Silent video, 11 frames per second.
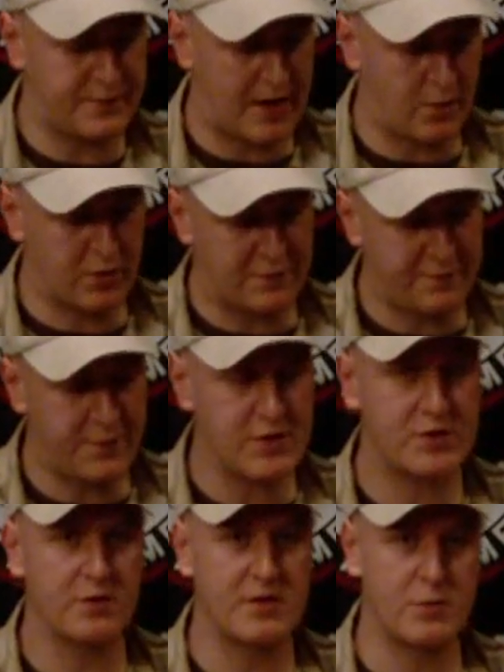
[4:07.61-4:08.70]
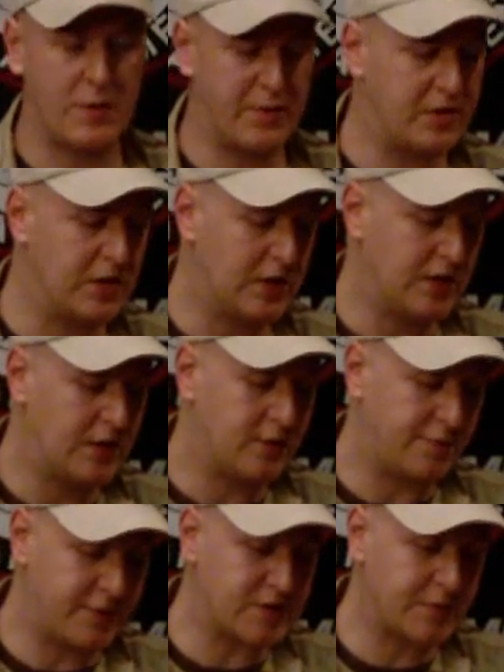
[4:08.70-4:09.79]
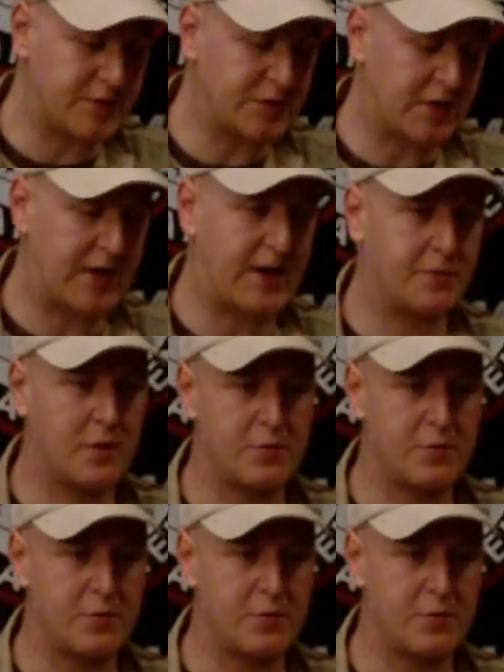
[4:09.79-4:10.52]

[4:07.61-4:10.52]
Now, when I first got this weapon, the first time I took it out,